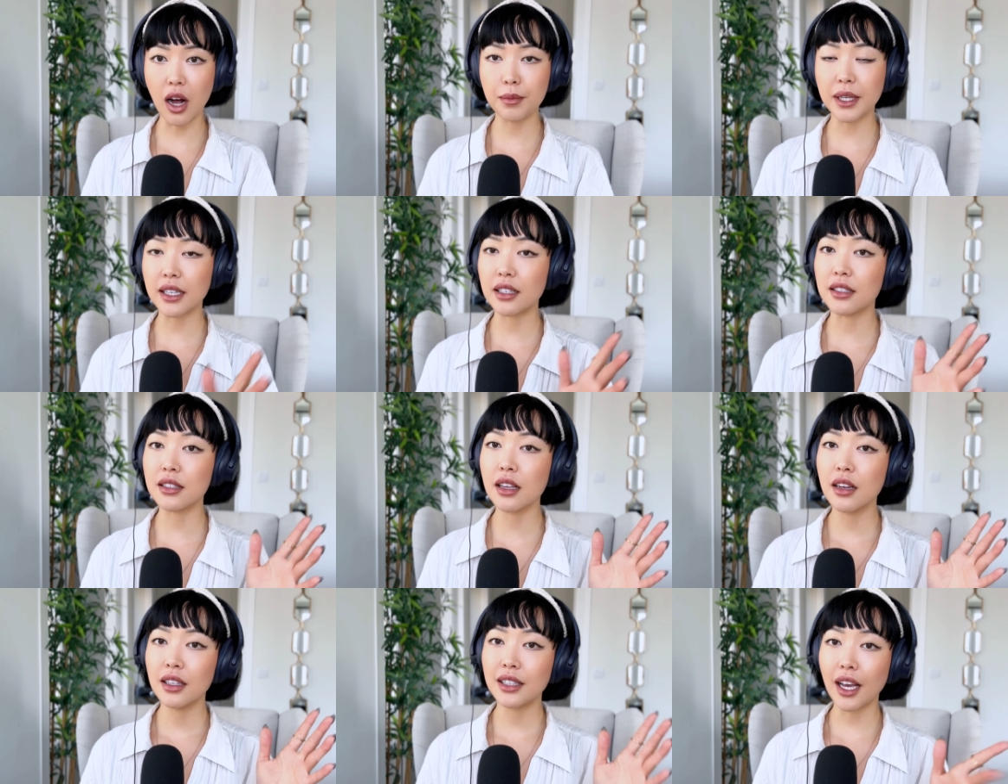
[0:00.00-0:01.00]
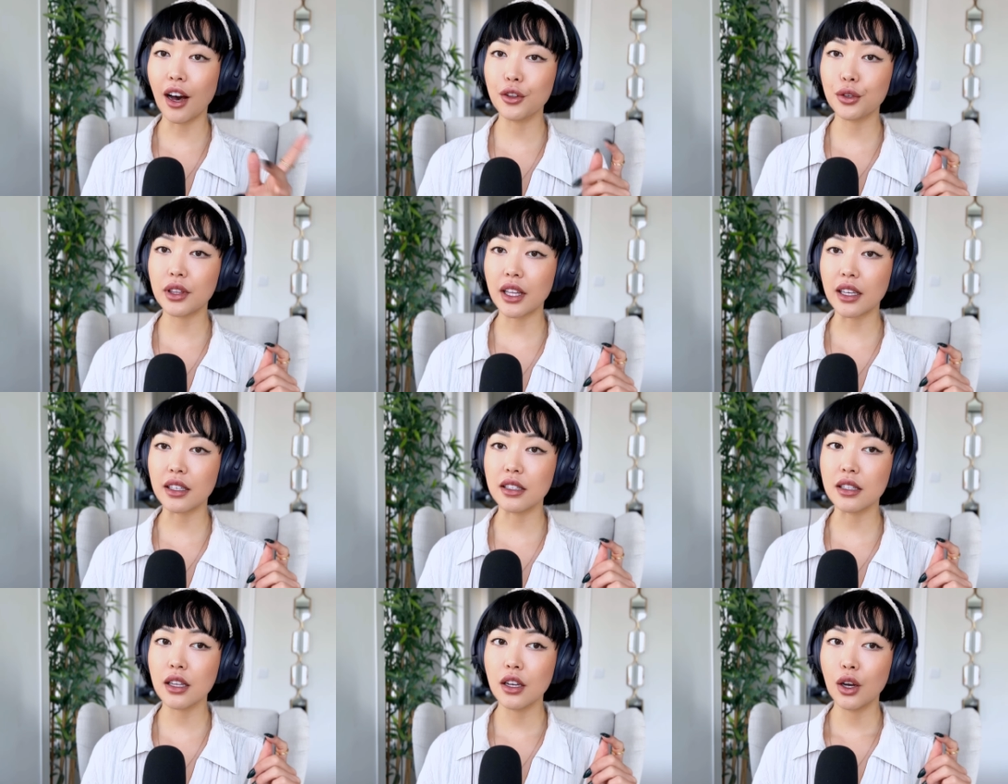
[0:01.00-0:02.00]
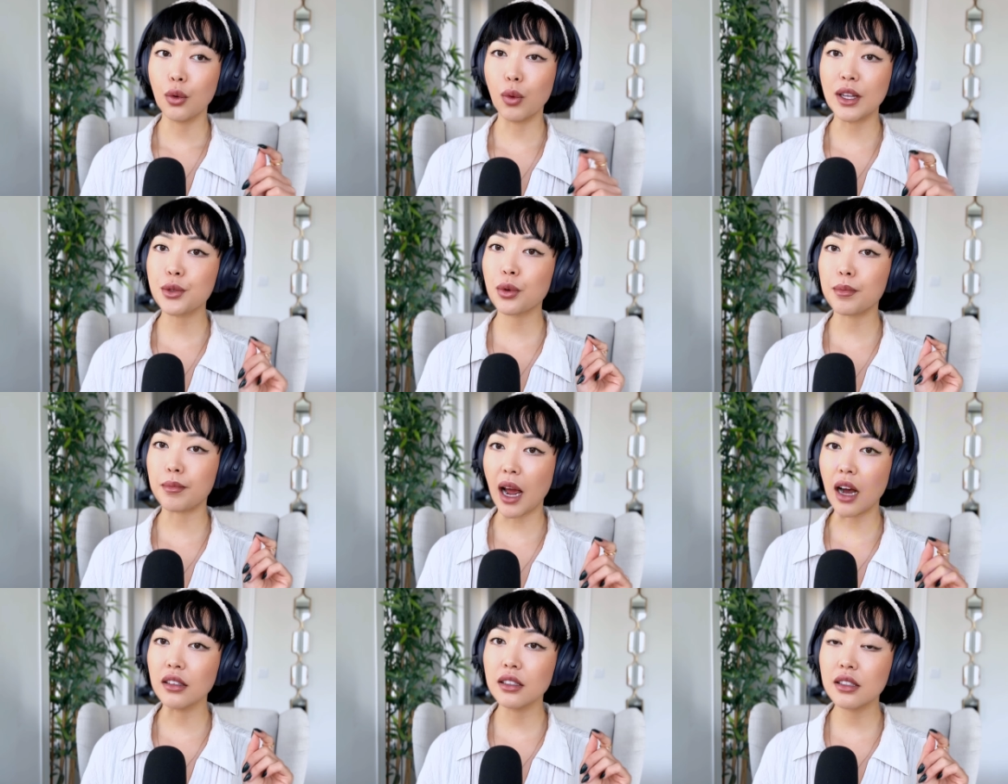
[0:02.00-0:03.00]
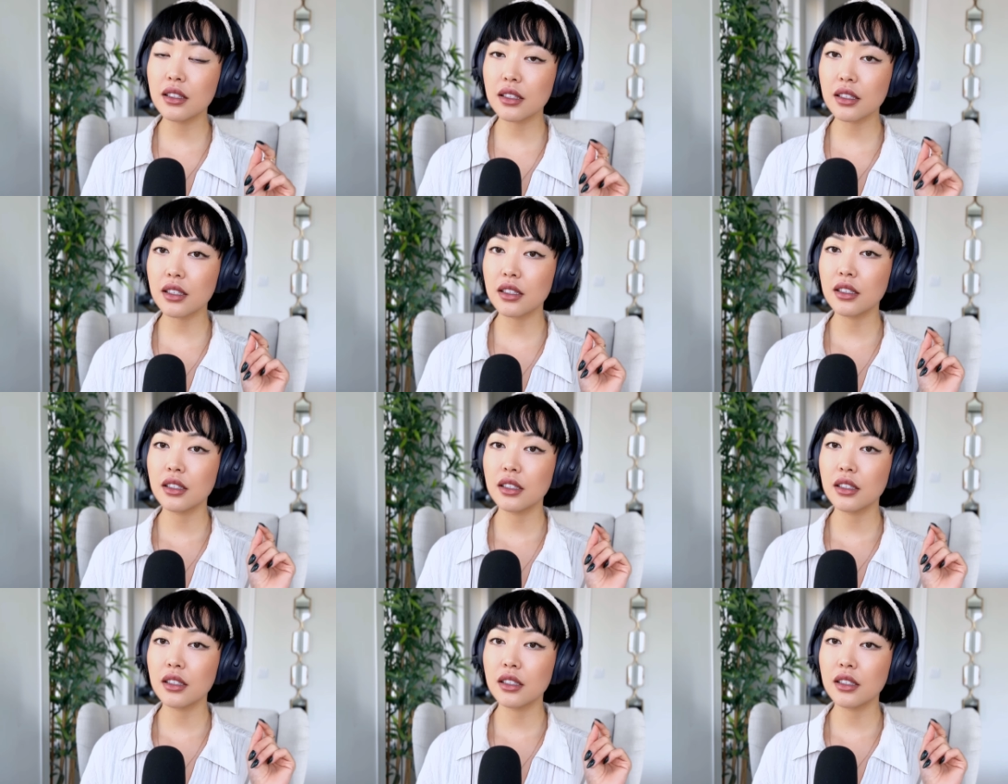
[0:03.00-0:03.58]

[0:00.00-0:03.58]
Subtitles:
because the other thing is once we're balanced,